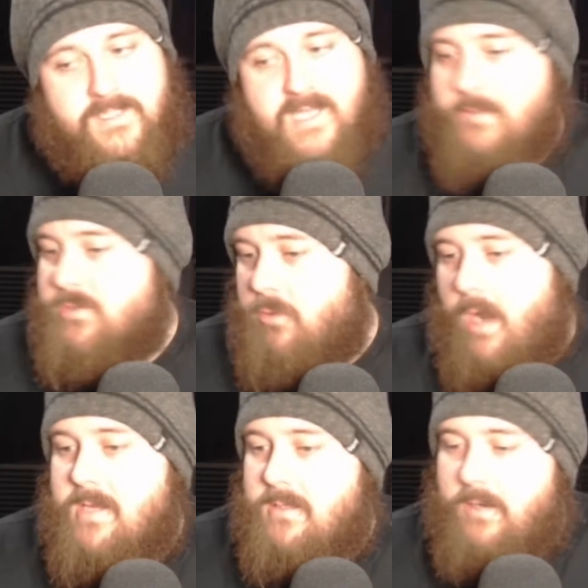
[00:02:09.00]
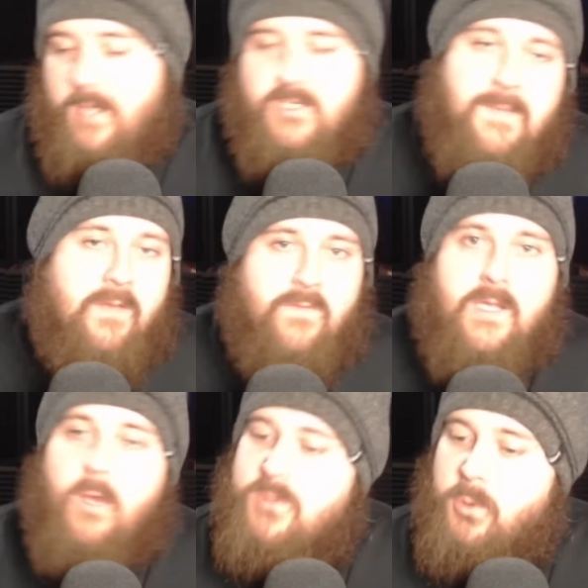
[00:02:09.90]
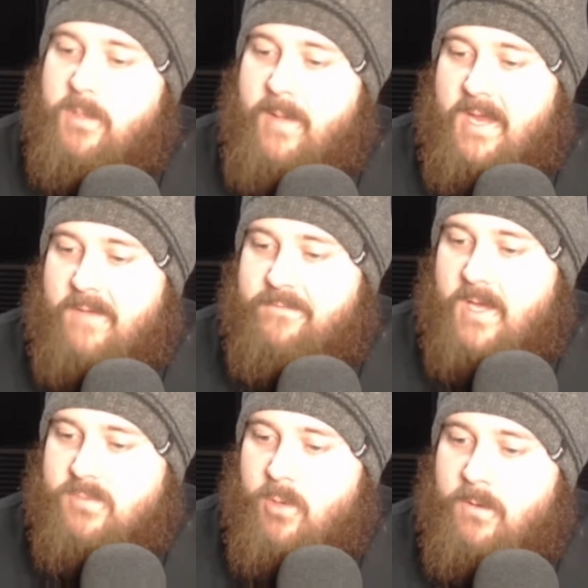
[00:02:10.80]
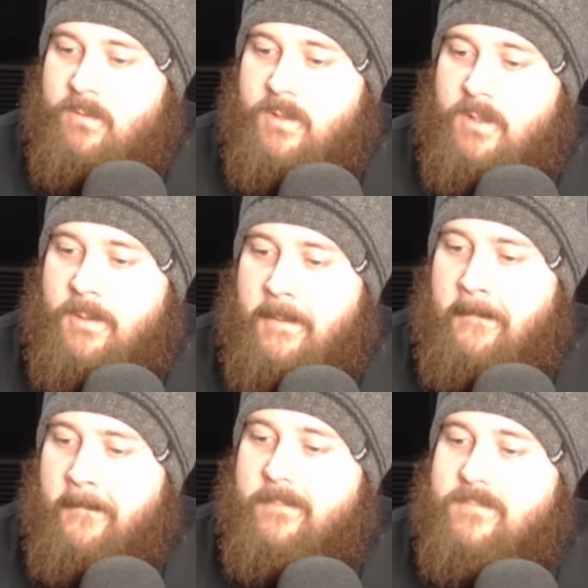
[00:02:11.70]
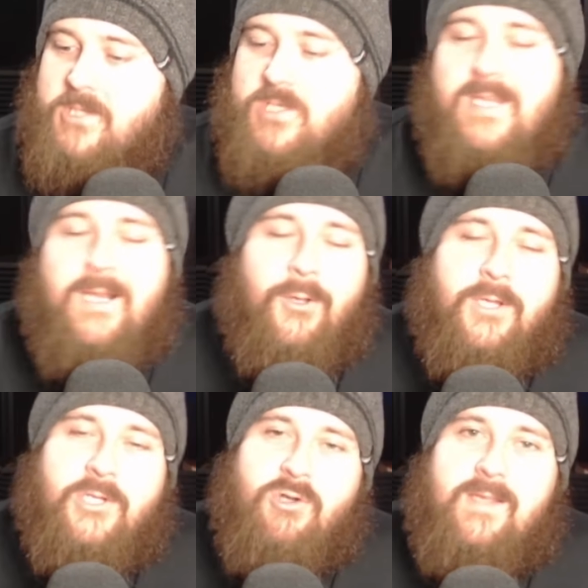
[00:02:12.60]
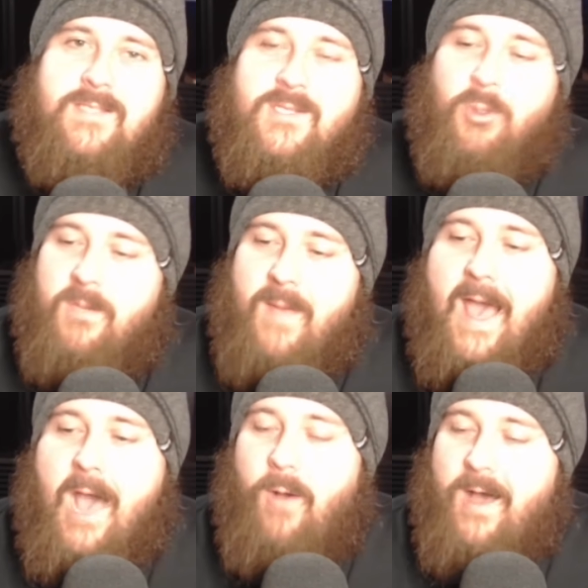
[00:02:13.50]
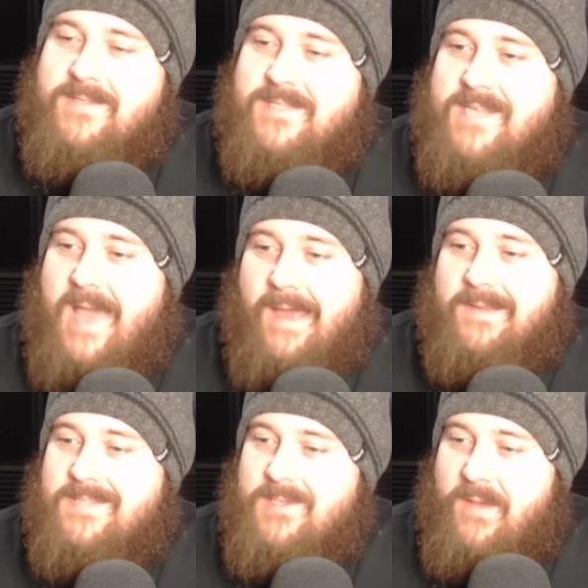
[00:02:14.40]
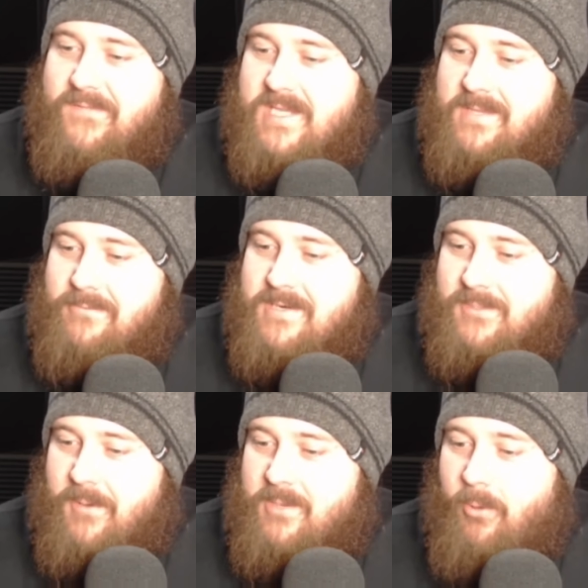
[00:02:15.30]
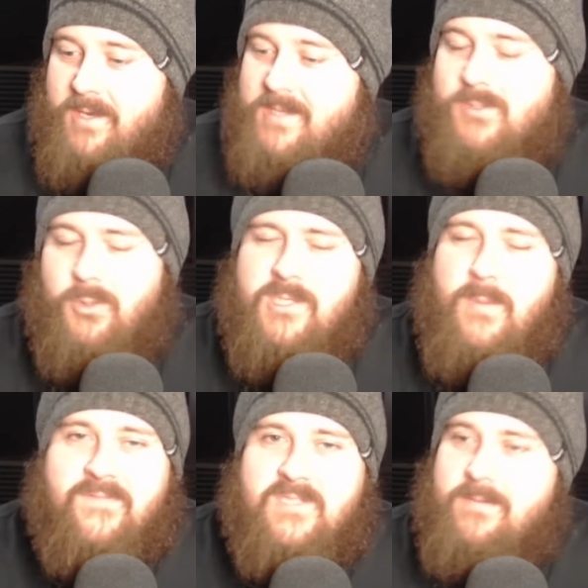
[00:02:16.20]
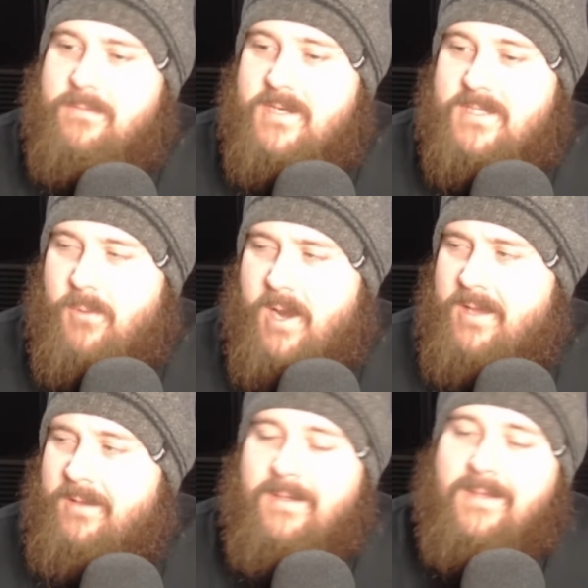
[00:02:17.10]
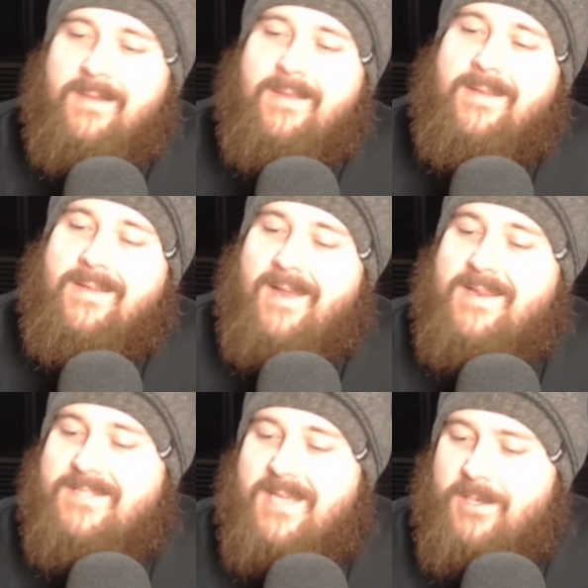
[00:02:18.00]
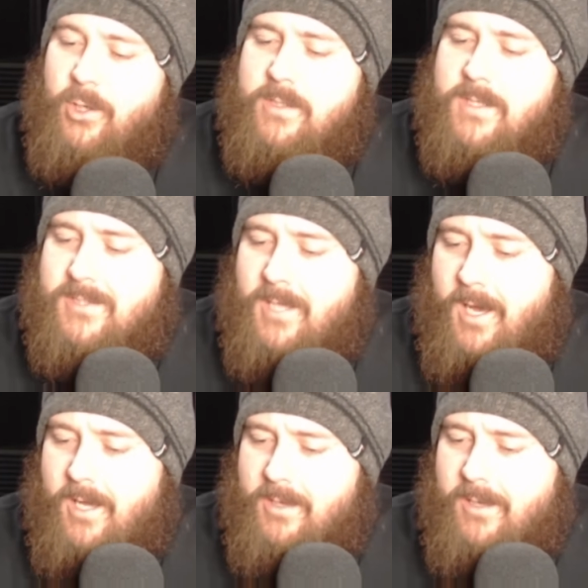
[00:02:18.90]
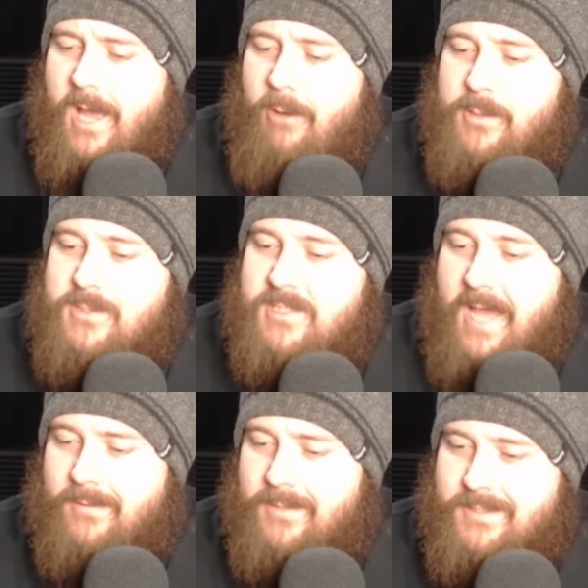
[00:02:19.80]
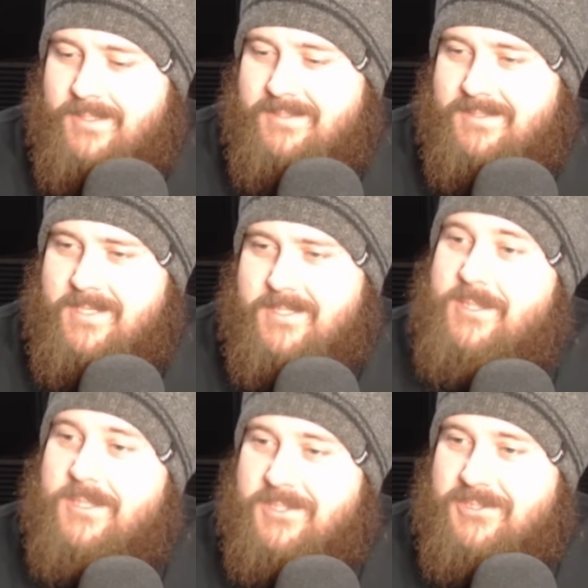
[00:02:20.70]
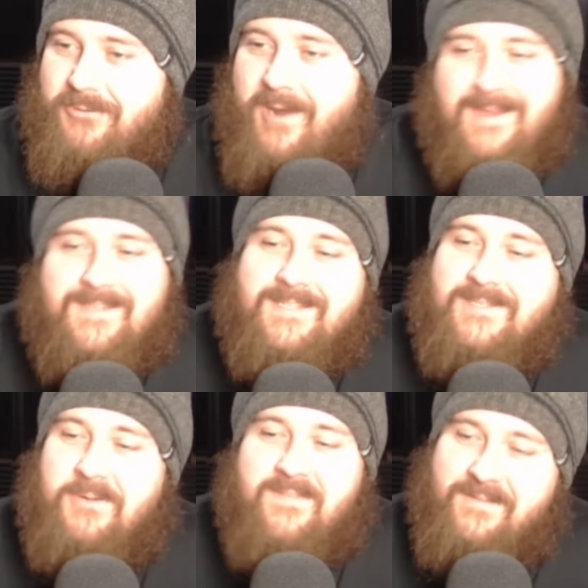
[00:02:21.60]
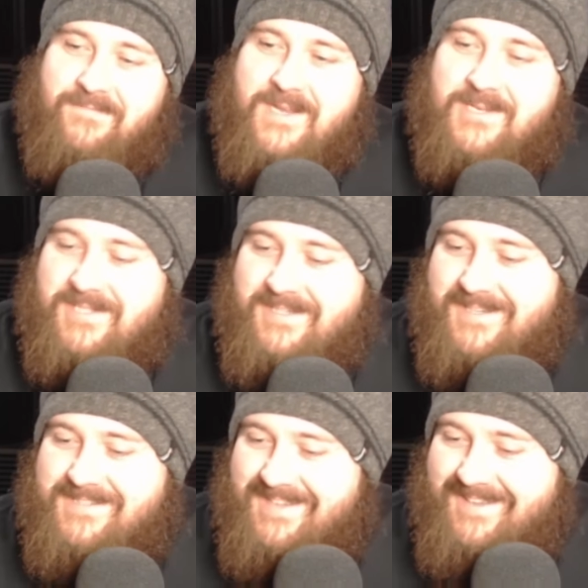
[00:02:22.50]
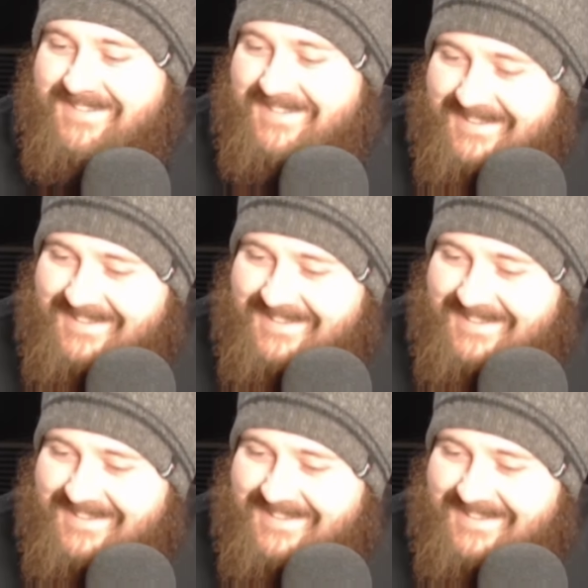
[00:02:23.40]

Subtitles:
Sounds great, dude. I just made a video talking about that fight as well. Did you see Lucas Tracy talking about how unstacked UFC 321 is, or UFC 320? And he said, look at this card. Look how unstacked this is. This is a disgrace. It's not even a finished card yet.